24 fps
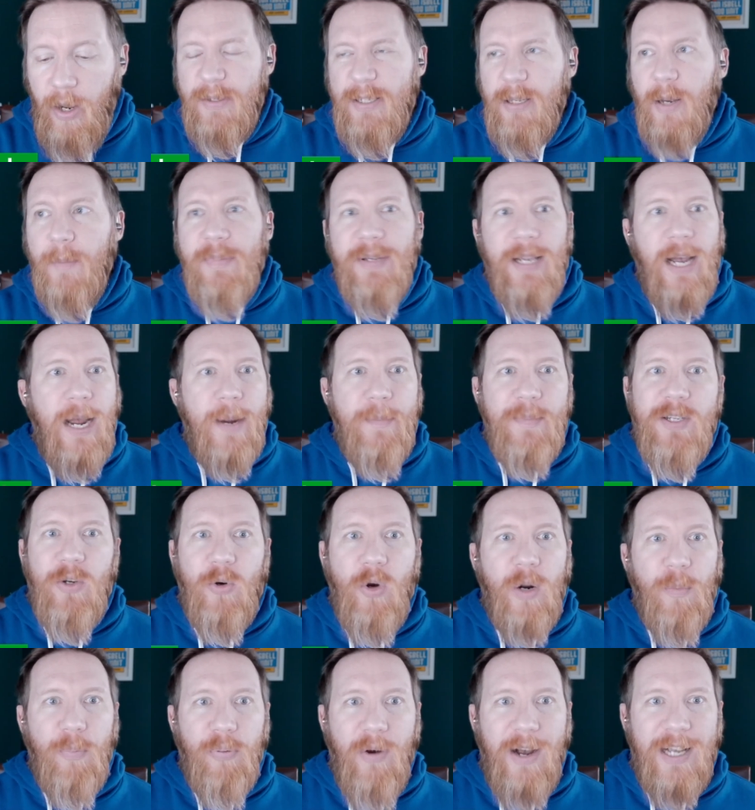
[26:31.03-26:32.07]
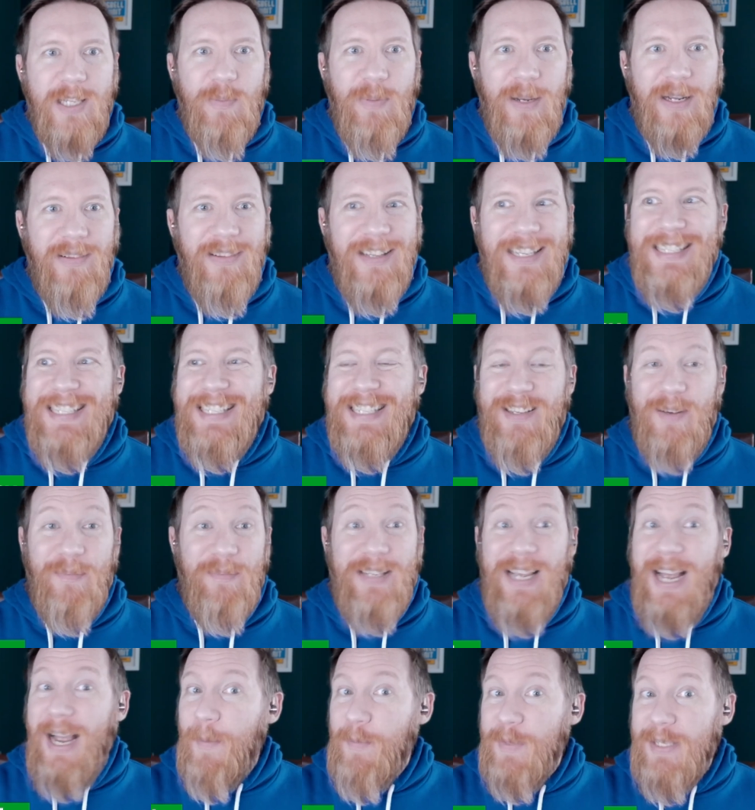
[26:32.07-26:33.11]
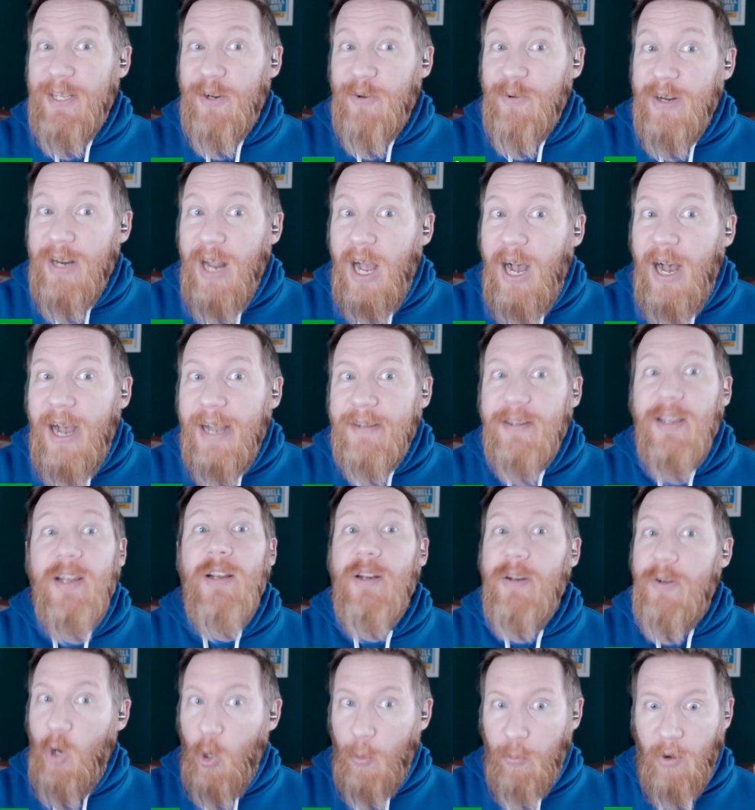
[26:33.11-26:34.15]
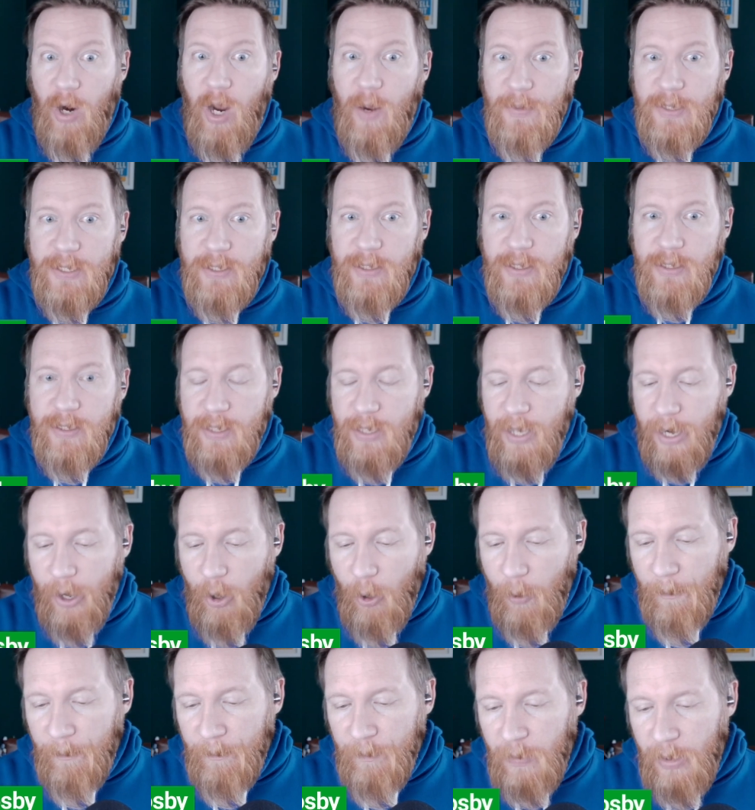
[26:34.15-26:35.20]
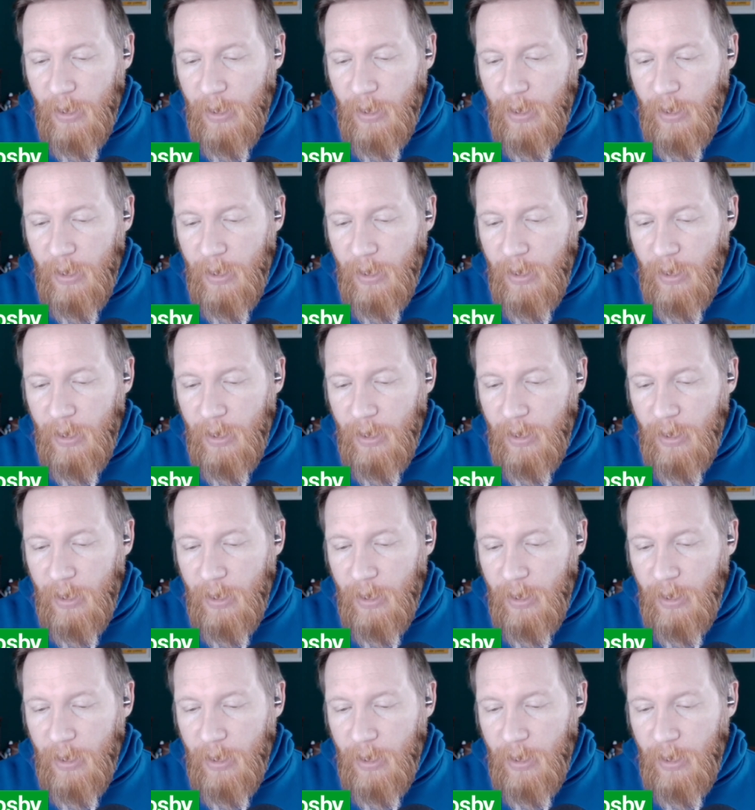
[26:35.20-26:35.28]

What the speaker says: Sometimes they're on prospect lists, sometimes they're not. No promises there.